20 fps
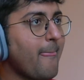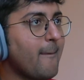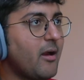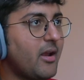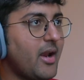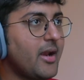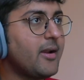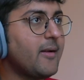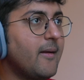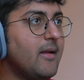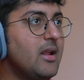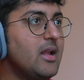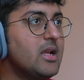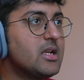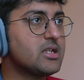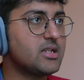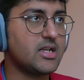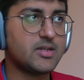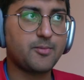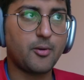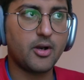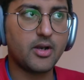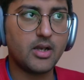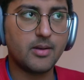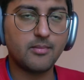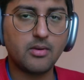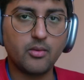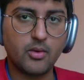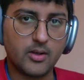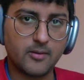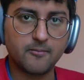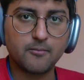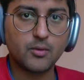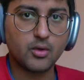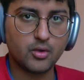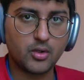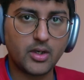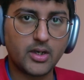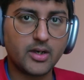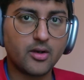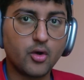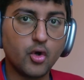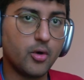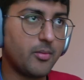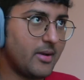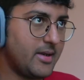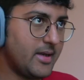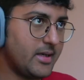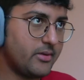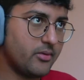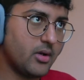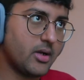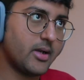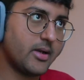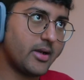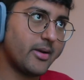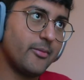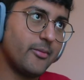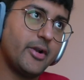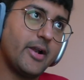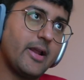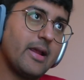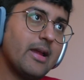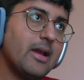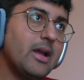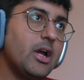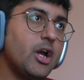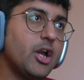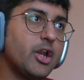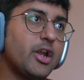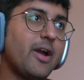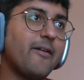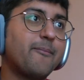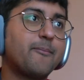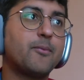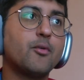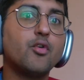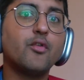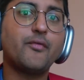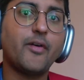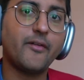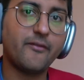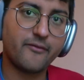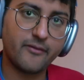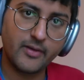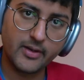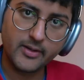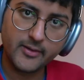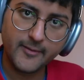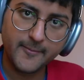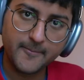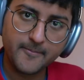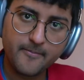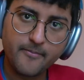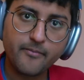Right? So that's point number one. Get a global network and community. You have proof of work.